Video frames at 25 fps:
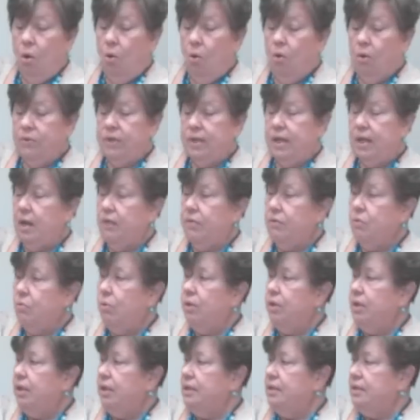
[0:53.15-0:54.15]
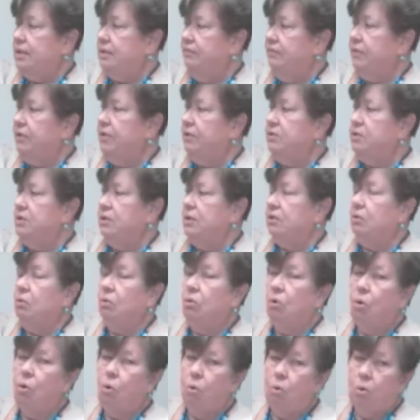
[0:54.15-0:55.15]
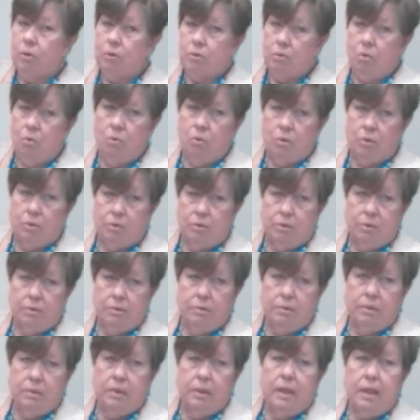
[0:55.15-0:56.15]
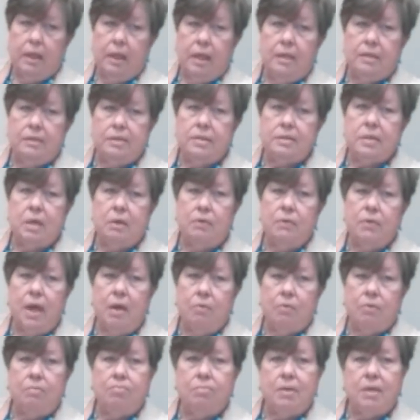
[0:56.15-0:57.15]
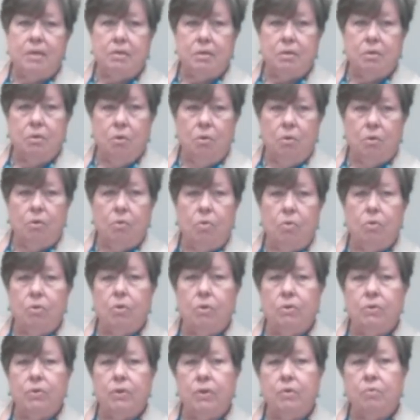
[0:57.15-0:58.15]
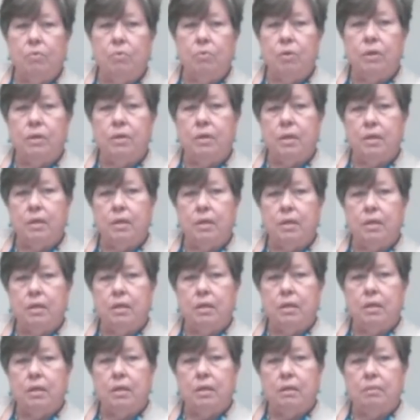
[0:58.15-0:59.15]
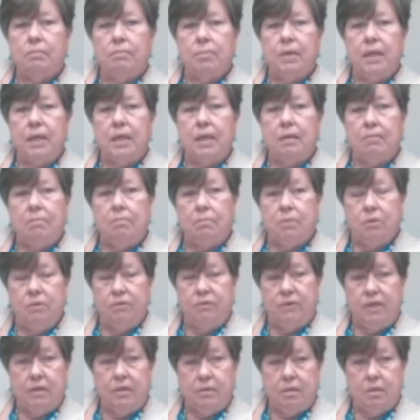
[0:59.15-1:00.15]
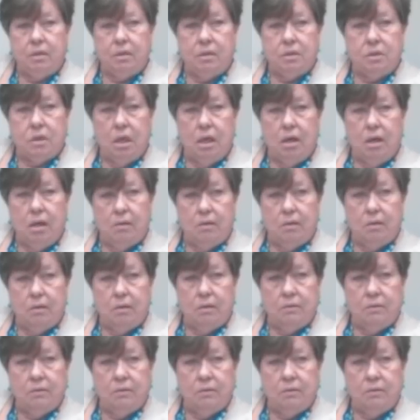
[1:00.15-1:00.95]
or the other one is if there's a court order. And so that would be the court order that would be moving the child.